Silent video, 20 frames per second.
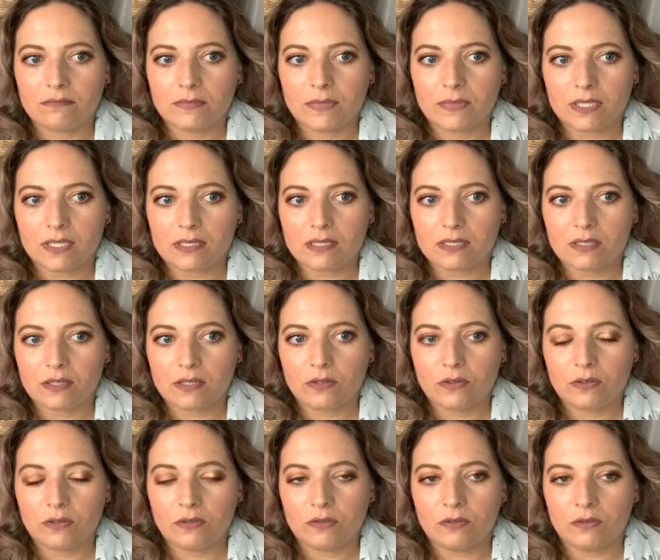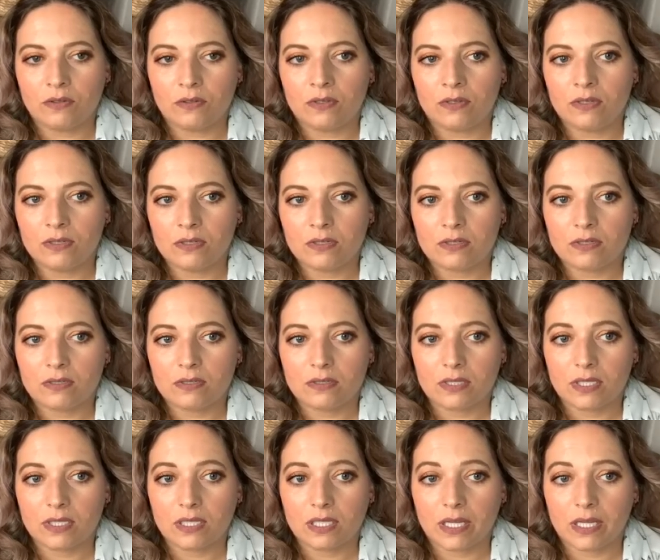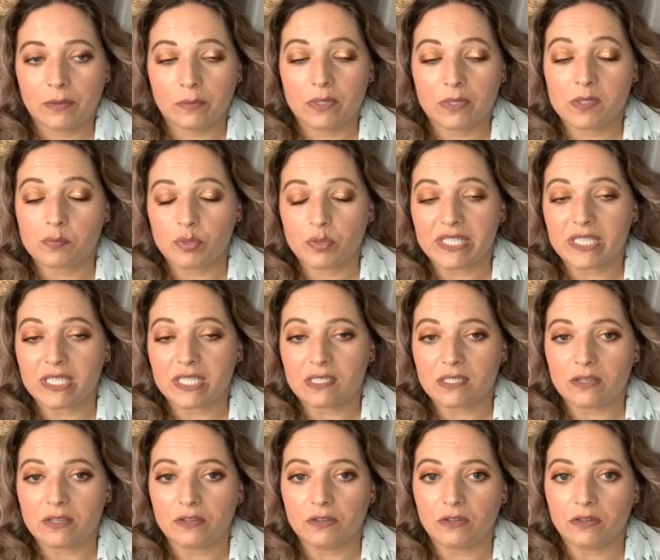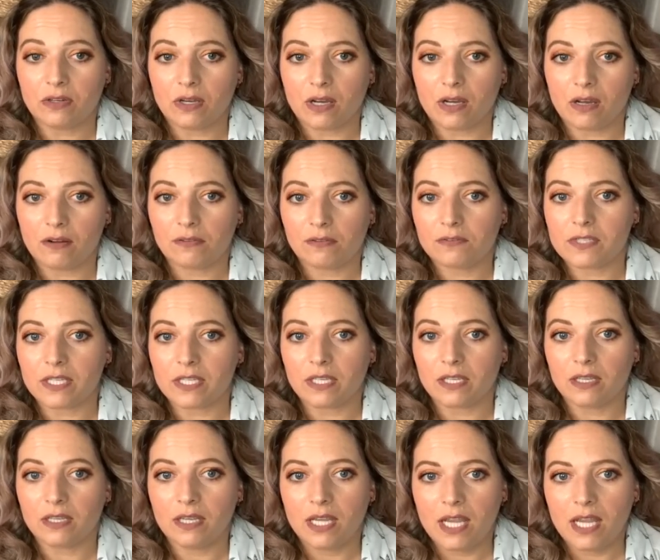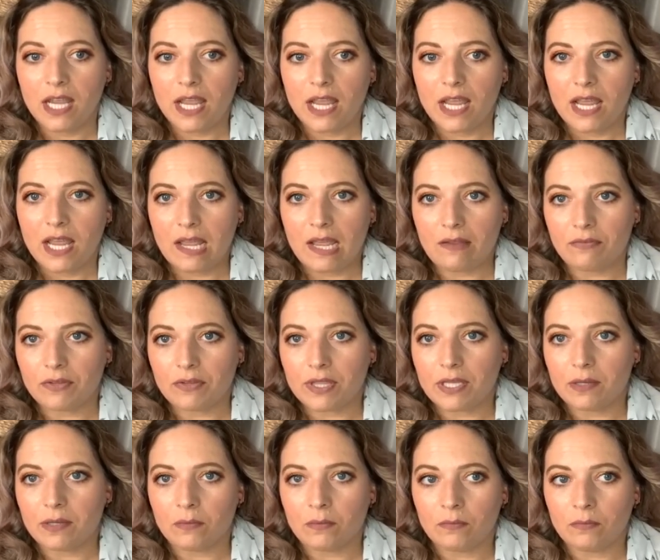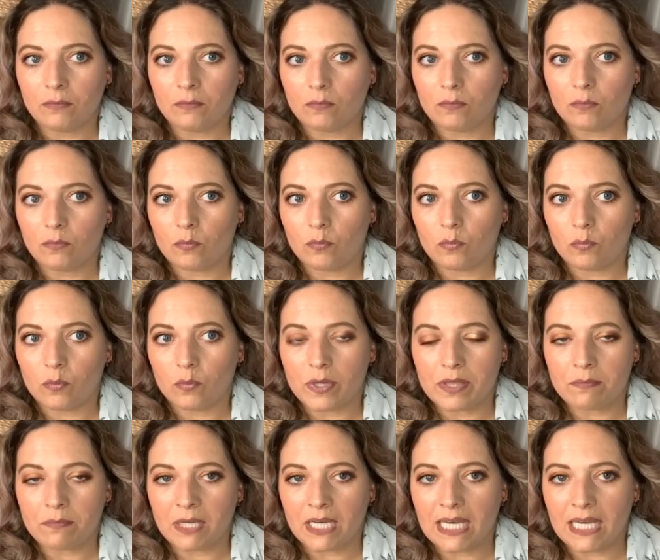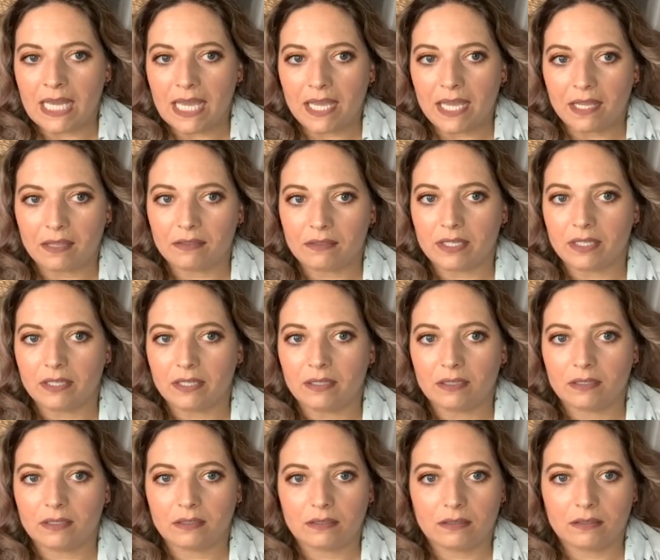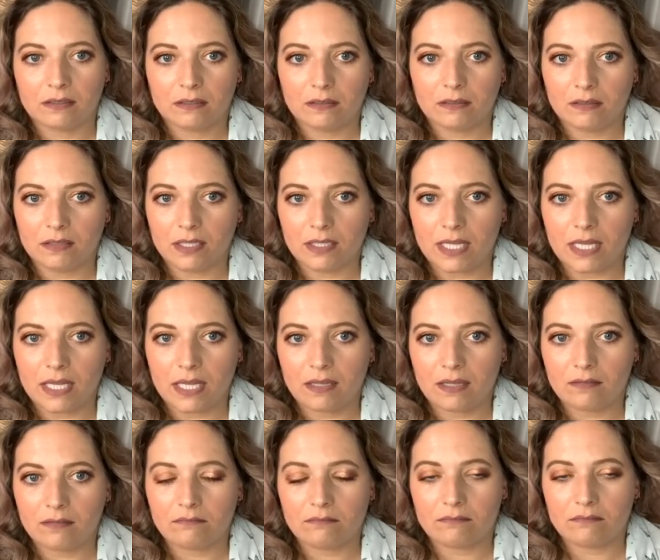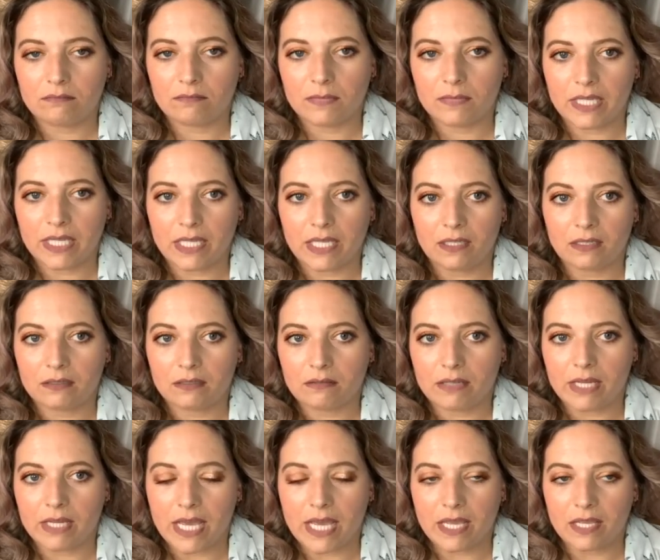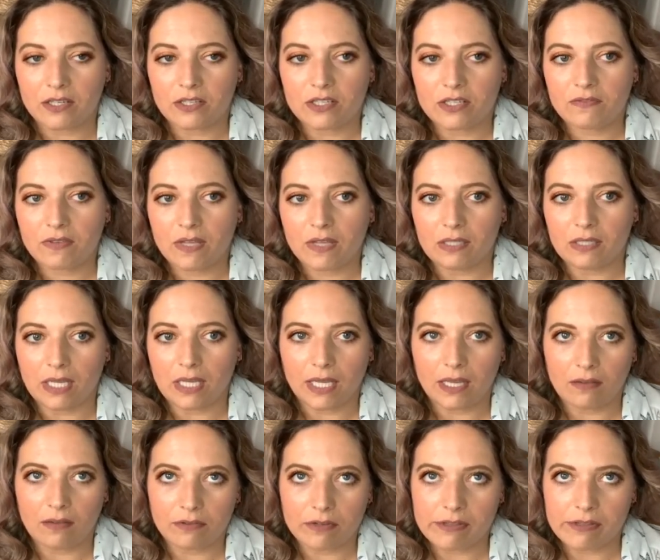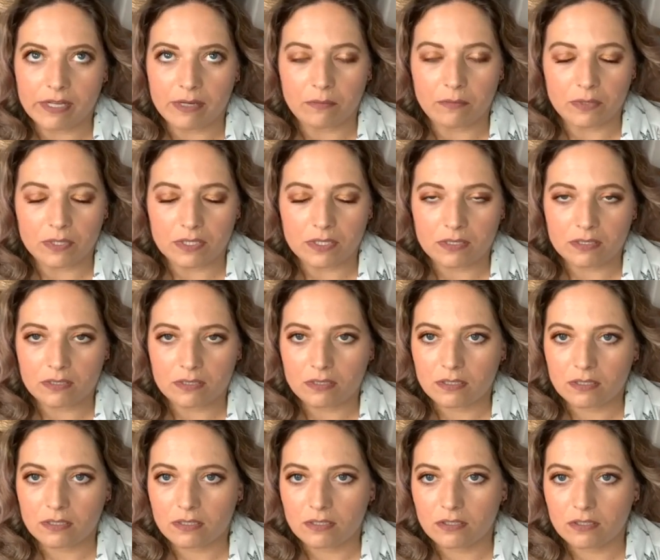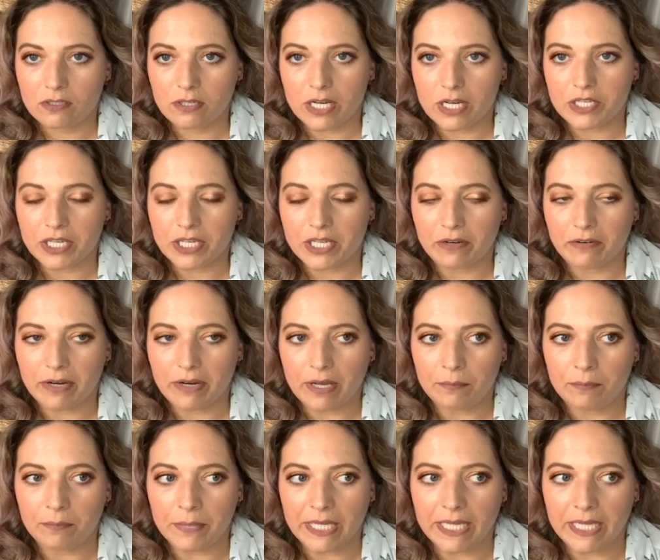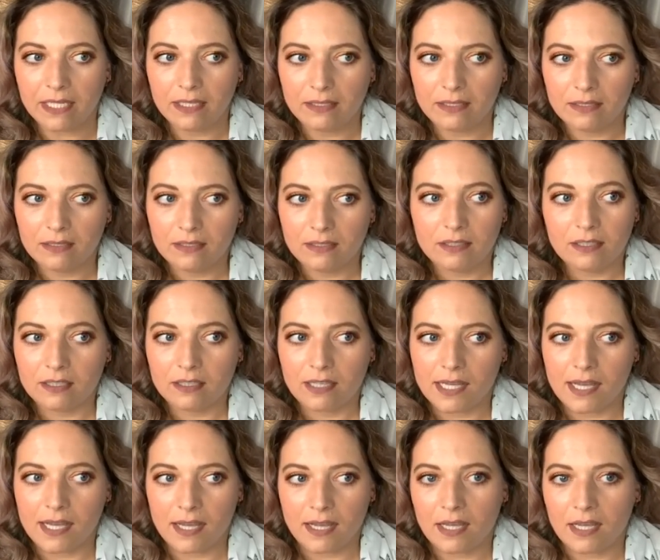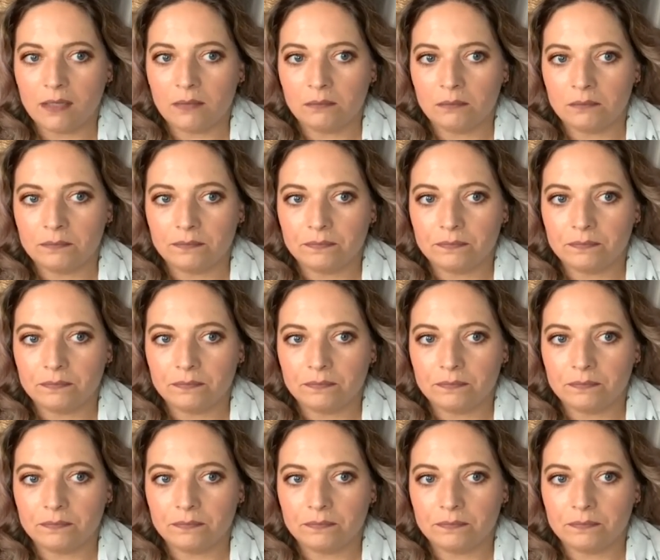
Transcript: soon, it was pretty soon after everything with my leg, that it just felt like everything was crashing around me. And